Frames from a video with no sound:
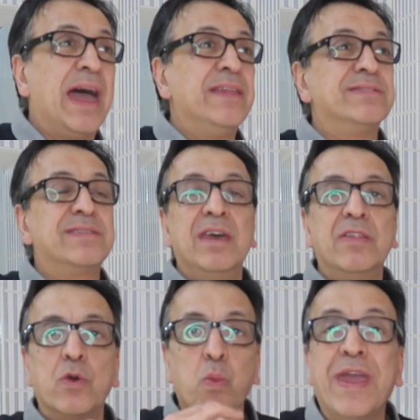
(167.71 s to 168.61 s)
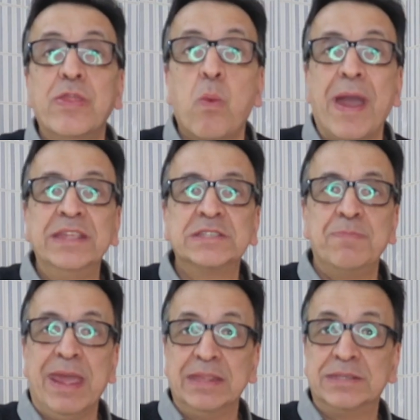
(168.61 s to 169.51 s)
and the way the wine's
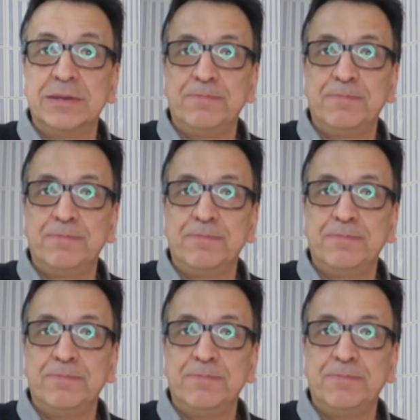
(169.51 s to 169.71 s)
made.